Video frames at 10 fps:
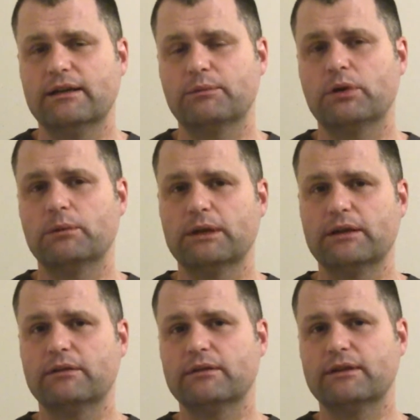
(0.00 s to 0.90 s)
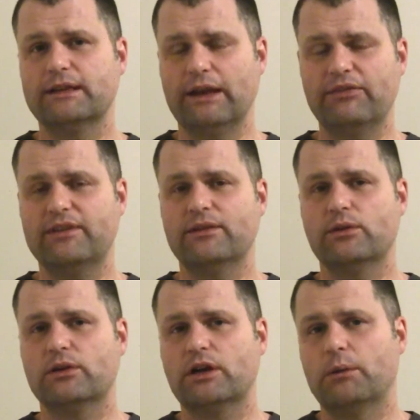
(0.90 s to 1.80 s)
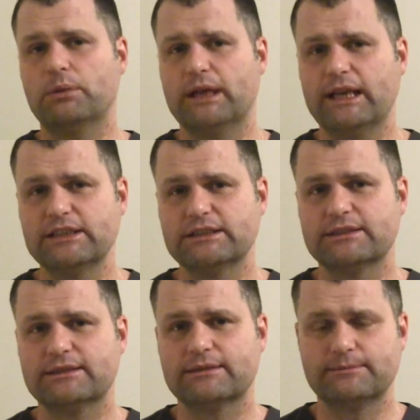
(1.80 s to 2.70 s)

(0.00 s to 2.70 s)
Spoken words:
permanent deficit or complications.